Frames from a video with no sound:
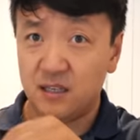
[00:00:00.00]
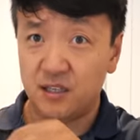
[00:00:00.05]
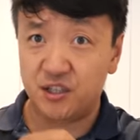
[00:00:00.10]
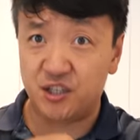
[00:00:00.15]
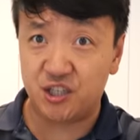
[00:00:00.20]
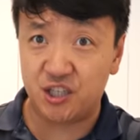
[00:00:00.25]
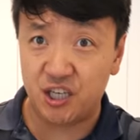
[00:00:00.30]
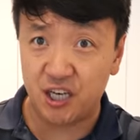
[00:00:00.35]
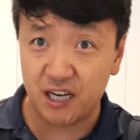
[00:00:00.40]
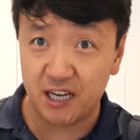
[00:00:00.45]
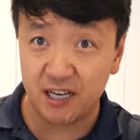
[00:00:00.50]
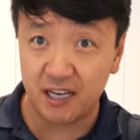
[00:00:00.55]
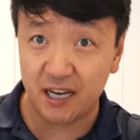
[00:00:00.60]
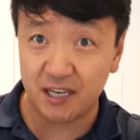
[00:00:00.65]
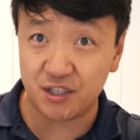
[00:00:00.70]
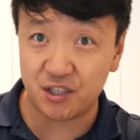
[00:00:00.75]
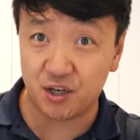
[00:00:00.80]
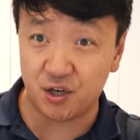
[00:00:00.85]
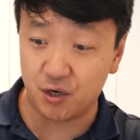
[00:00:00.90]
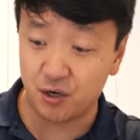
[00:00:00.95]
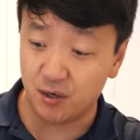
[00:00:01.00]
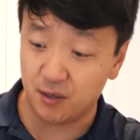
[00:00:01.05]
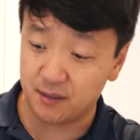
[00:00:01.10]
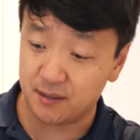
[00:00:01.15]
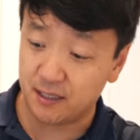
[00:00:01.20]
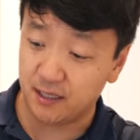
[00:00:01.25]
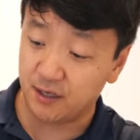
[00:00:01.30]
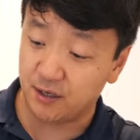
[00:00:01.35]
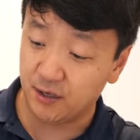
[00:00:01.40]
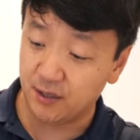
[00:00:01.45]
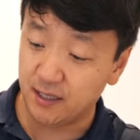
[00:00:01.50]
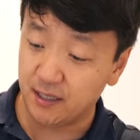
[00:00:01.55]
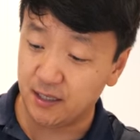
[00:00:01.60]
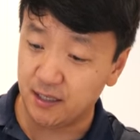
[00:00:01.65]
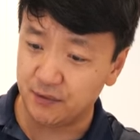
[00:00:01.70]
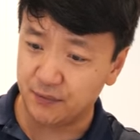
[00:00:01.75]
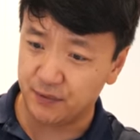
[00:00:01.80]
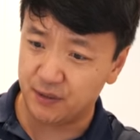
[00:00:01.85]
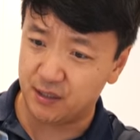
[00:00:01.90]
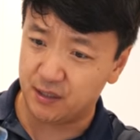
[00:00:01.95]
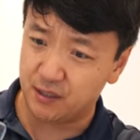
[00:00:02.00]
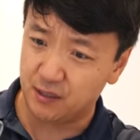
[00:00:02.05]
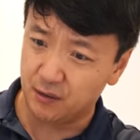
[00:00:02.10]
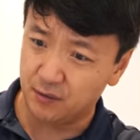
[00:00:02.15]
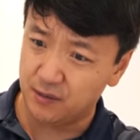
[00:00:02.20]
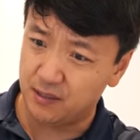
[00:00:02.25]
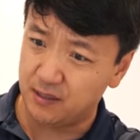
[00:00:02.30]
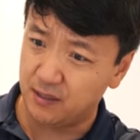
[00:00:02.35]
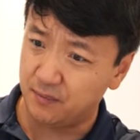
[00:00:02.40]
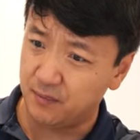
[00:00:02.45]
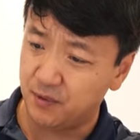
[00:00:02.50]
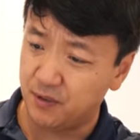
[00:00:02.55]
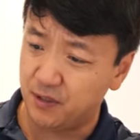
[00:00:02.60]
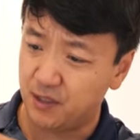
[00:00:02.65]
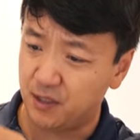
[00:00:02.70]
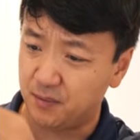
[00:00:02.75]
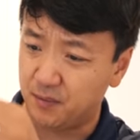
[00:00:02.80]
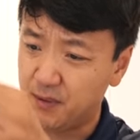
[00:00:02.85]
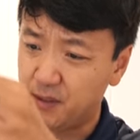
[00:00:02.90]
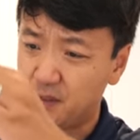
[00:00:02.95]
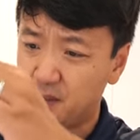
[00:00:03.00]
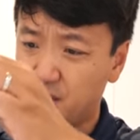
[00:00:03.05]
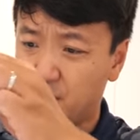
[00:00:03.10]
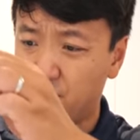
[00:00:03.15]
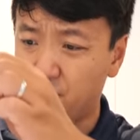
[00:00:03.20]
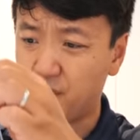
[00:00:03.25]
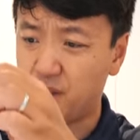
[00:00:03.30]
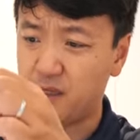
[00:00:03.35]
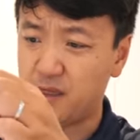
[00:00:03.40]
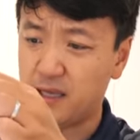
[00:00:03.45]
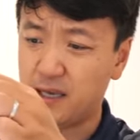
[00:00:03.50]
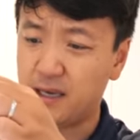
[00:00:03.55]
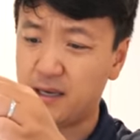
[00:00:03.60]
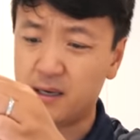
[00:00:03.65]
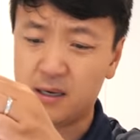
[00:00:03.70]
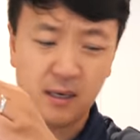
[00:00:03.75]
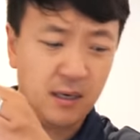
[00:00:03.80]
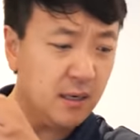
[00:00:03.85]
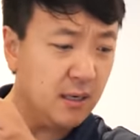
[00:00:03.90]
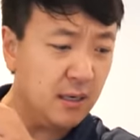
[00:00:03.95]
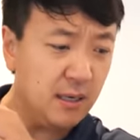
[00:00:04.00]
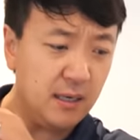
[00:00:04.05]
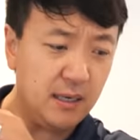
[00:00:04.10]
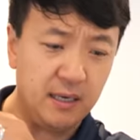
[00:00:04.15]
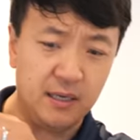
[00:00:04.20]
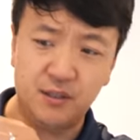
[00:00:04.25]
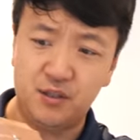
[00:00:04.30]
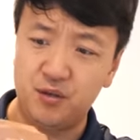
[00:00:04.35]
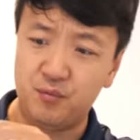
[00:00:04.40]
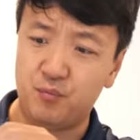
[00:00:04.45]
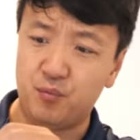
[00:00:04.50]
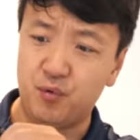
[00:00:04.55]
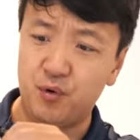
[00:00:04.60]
This chicken has cooked, and cooking this was so simple. You just put this whole thing into